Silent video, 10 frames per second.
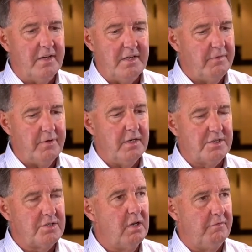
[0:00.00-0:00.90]
They're going
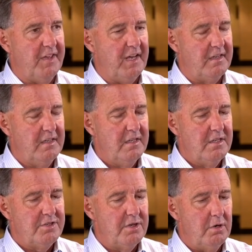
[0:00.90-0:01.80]
to solve that.
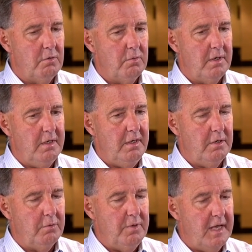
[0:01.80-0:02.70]
So,
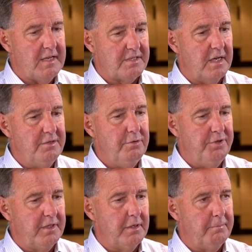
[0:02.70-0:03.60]
you know, yes, I do
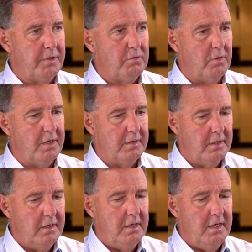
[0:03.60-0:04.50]
think that Bitcoin
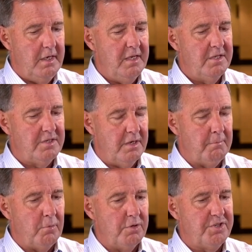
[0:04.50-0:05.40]
is
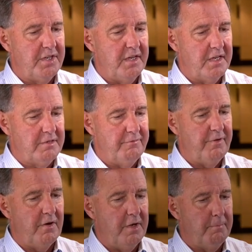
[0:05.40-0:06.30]
emerging as a
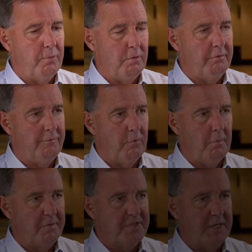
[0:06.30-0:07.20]
very important form of